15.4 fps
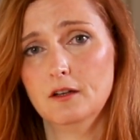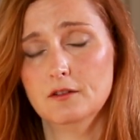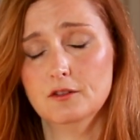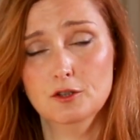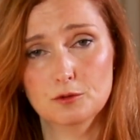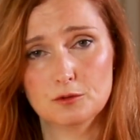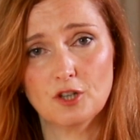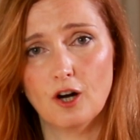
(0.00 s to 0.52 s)

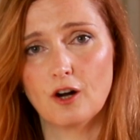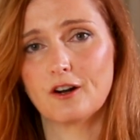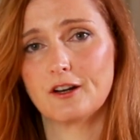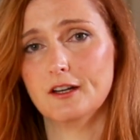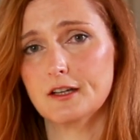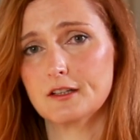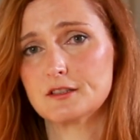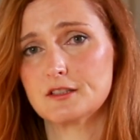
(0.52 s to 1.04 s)
new
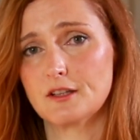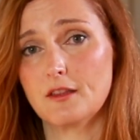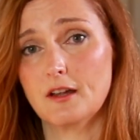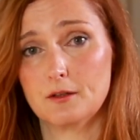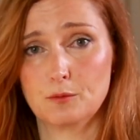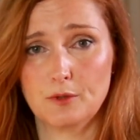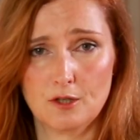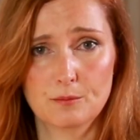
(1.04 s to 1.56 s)
targets
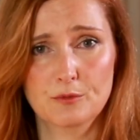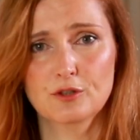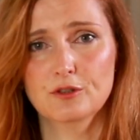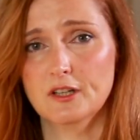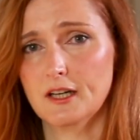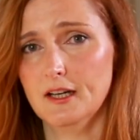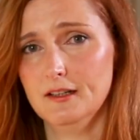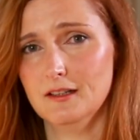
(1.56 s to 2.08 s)
that we
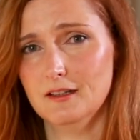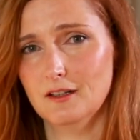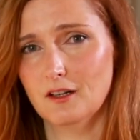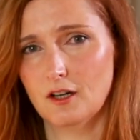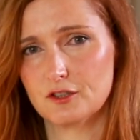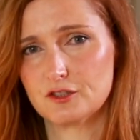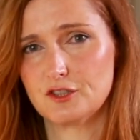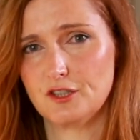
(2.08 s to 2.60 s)
communicated
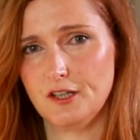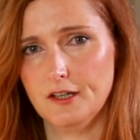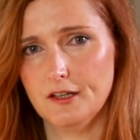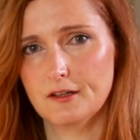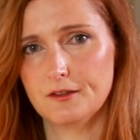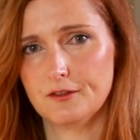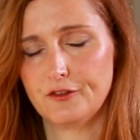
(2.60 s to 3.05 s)
last year.